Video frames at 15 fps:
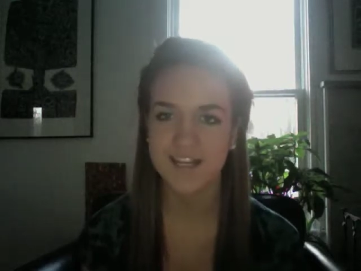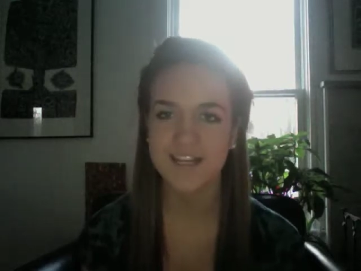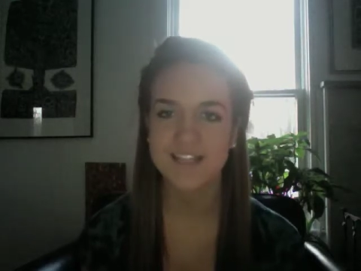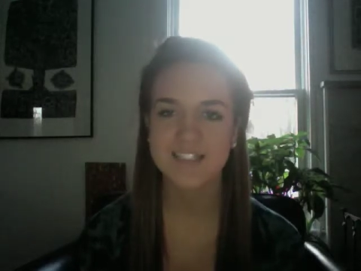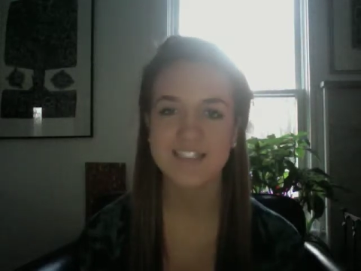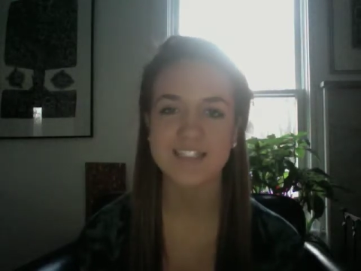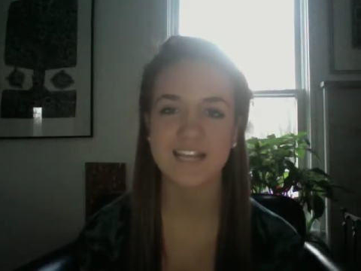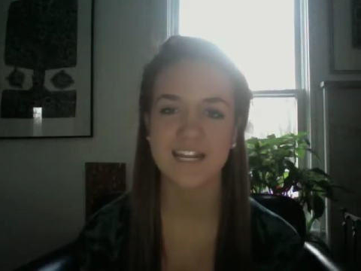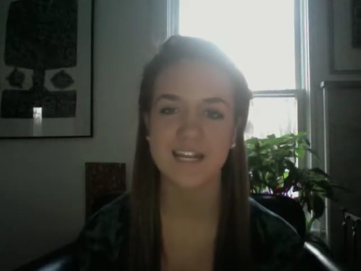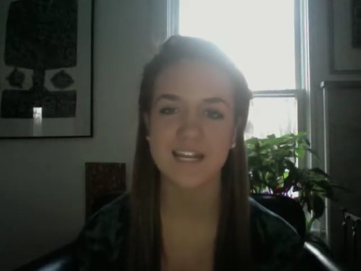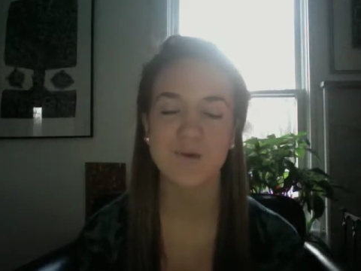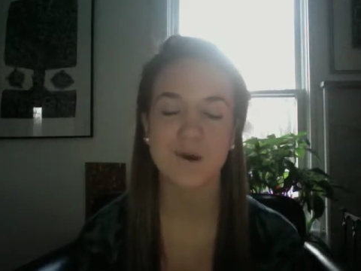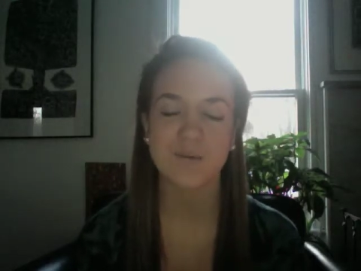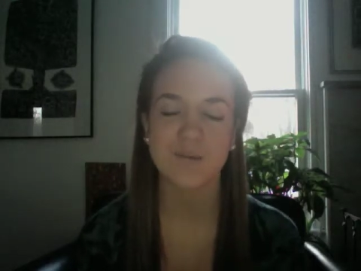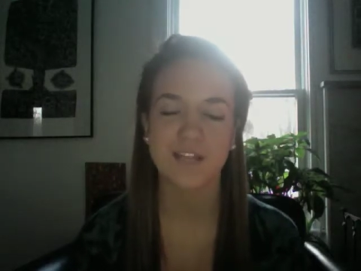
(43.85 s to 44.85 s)
since any
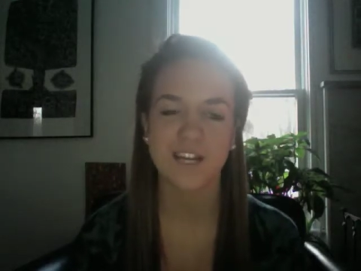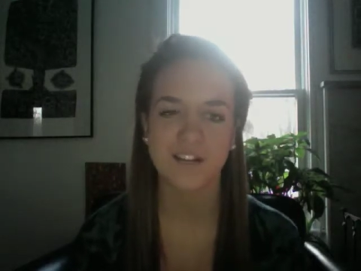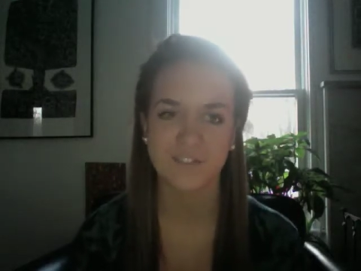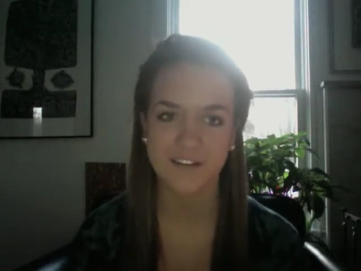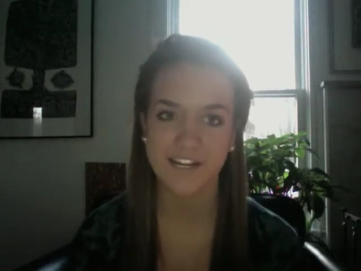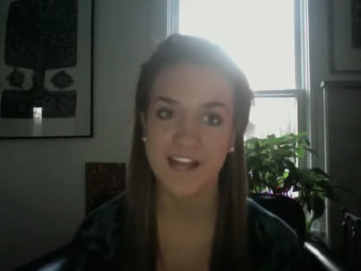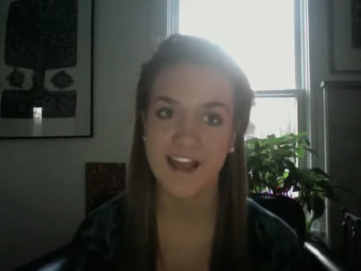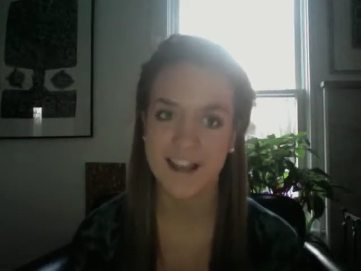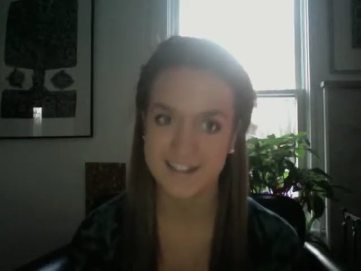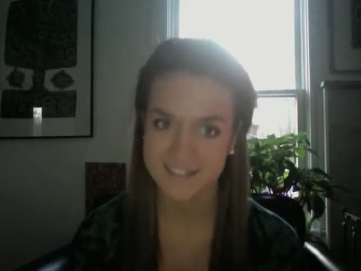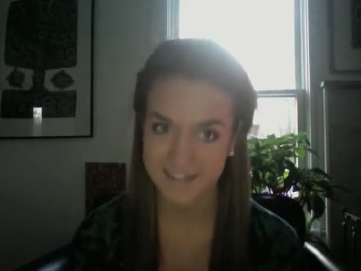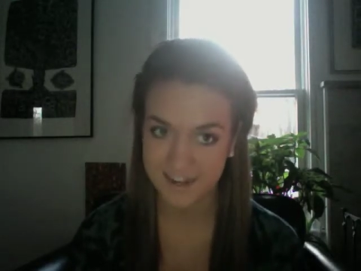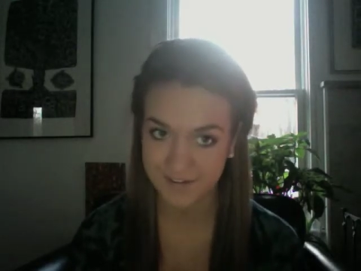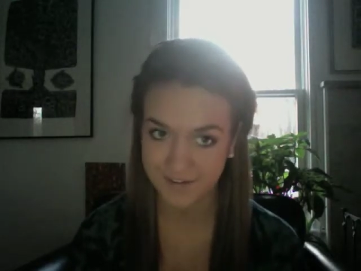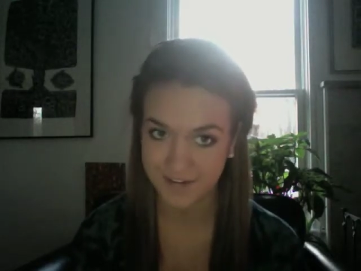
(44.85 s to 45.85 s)
poem that I read has to
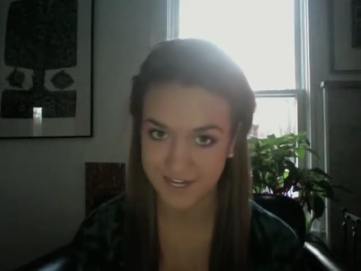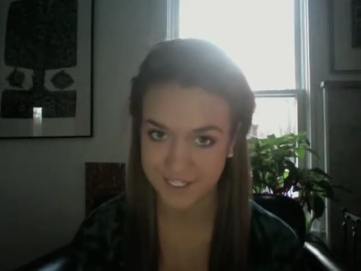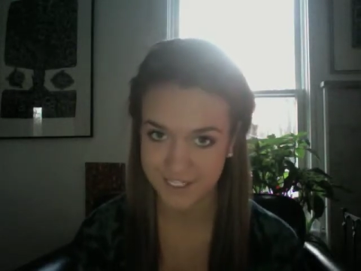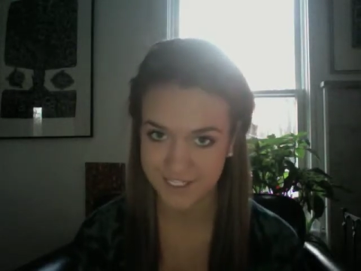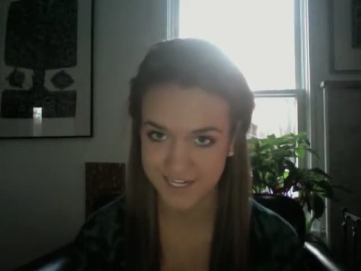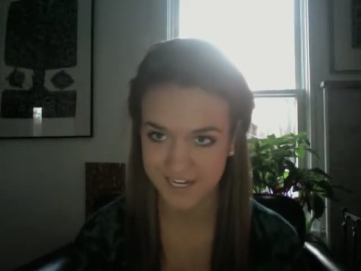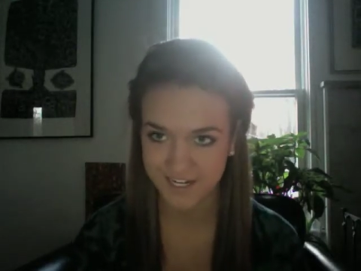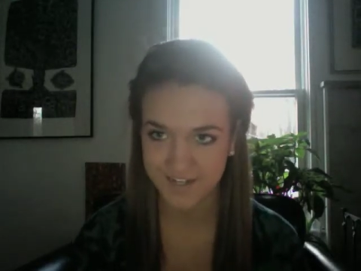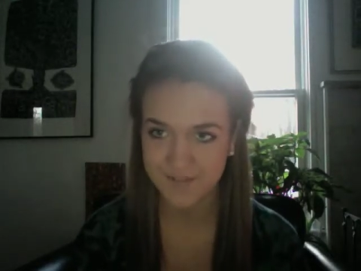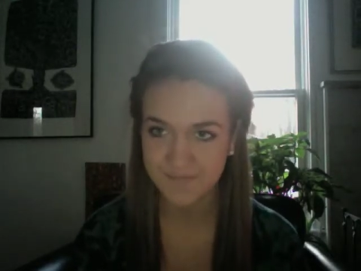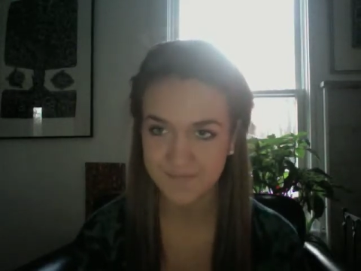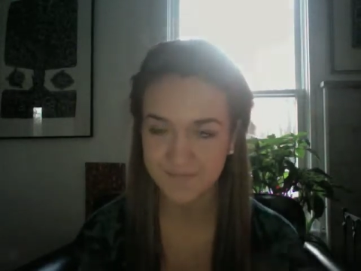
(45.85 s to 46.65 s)
have a catchy title.